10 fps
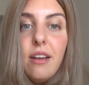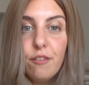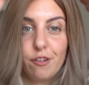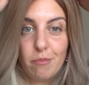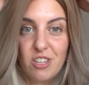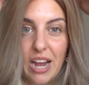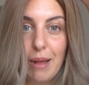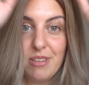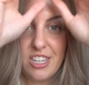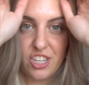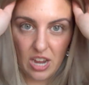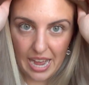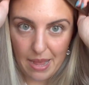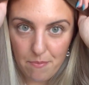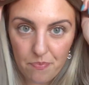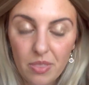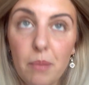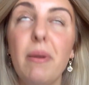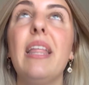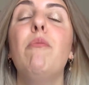from time to time.
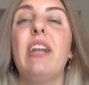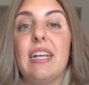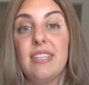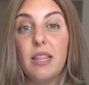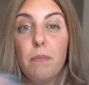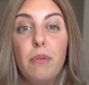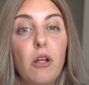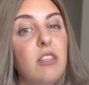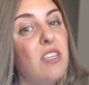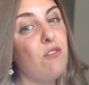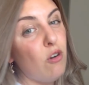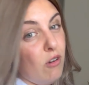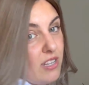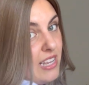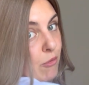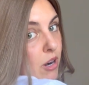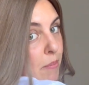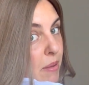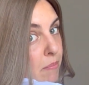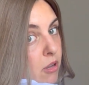But then when I see the blondes, of course, I want to
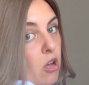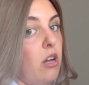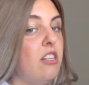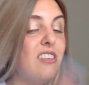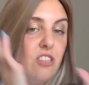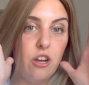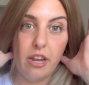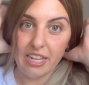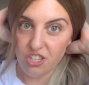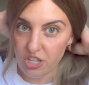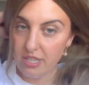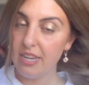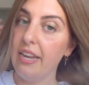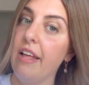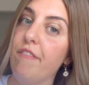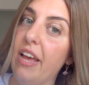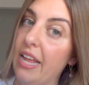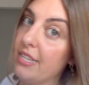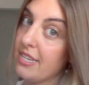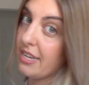be blonde. So it's just a
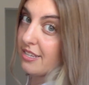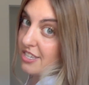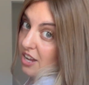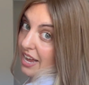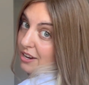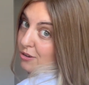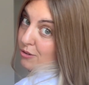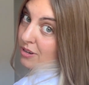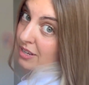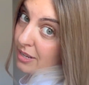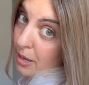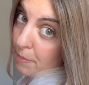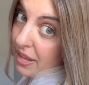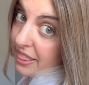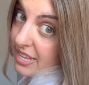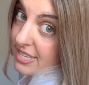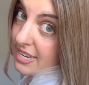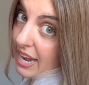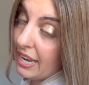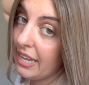never-ending cycle. But this
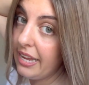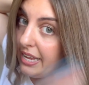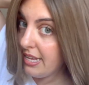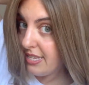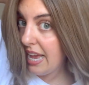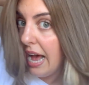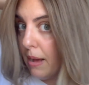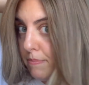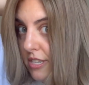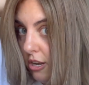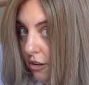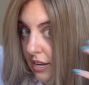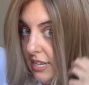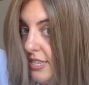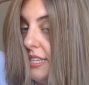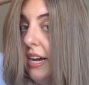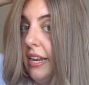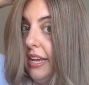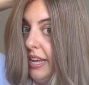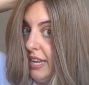color is absolutely
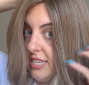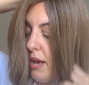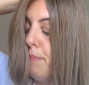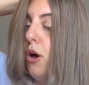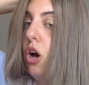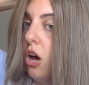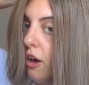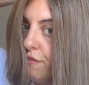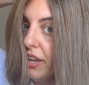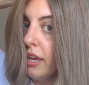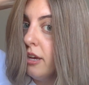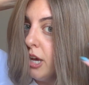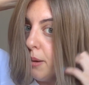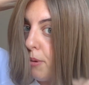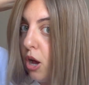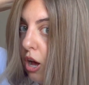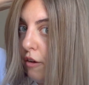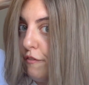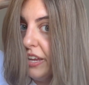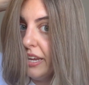stunning. It is a
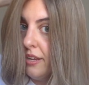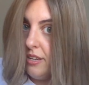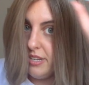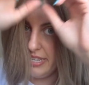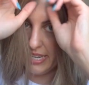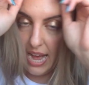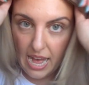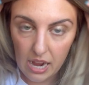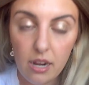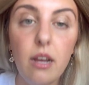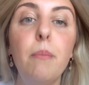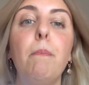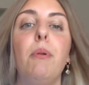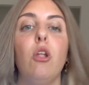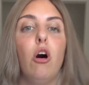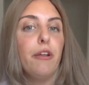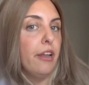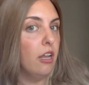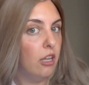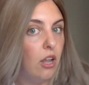perfect dark
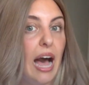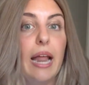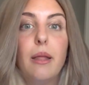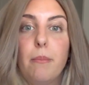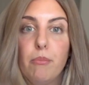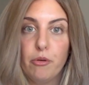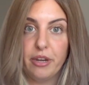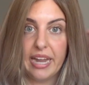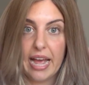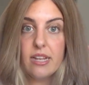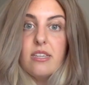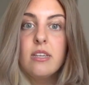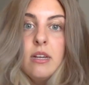blonde, light brunette